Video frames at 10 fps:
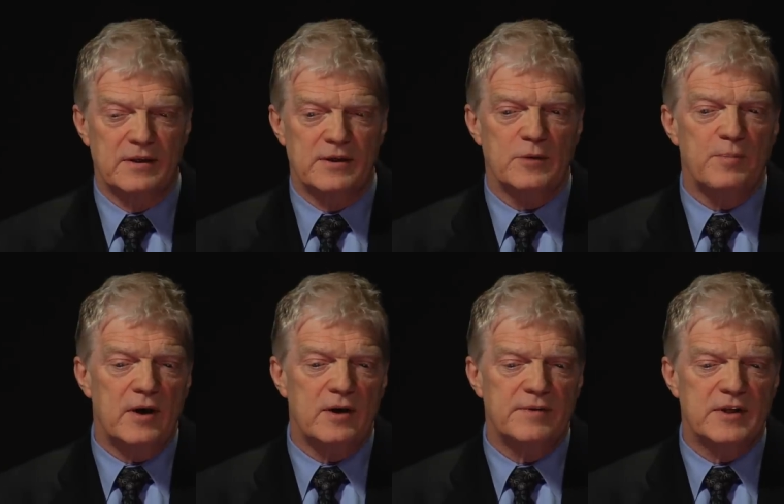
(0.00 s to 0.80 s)
So
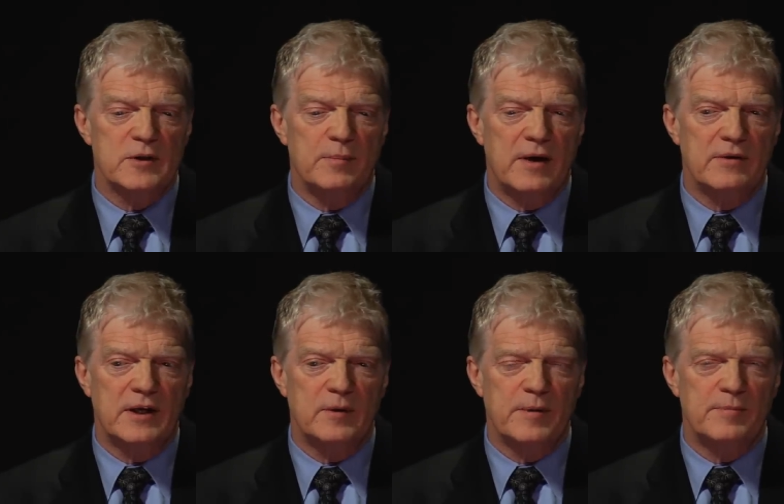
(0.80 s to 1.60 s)
part of it is about
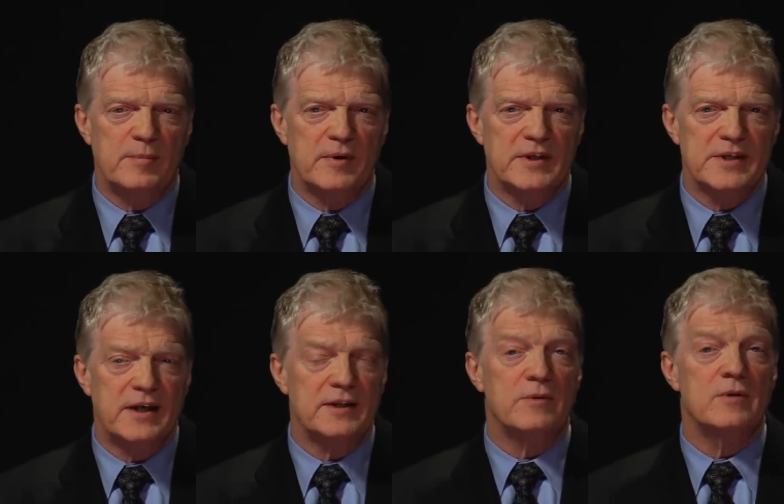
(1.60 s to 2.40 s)
helping people
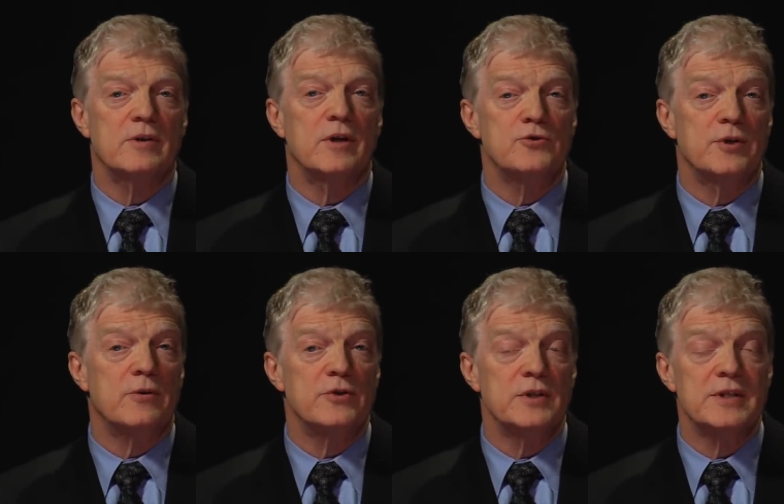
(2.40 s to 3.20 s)
understand their own cultural
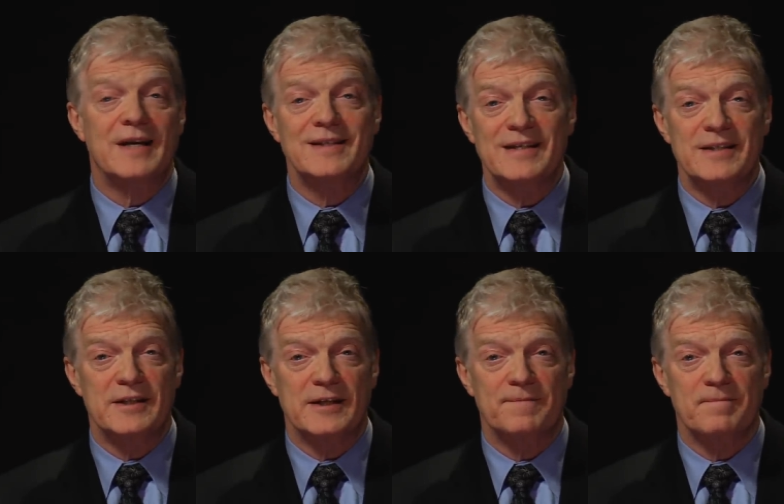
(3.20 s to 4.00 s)
origins and
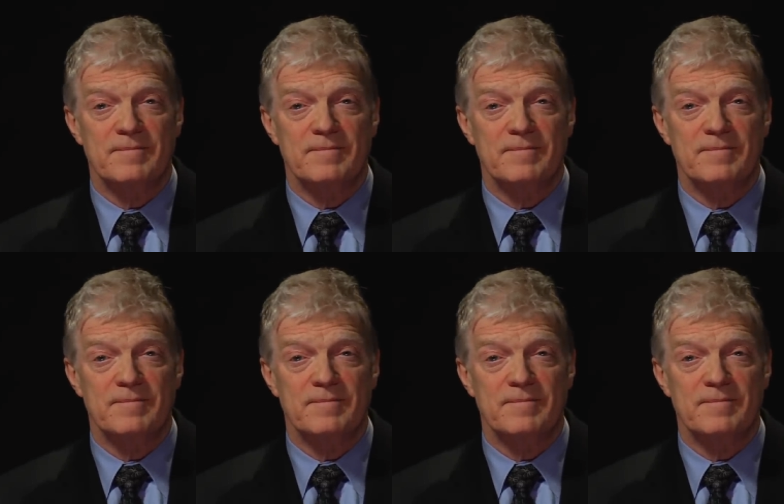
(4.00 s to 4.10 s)
identity.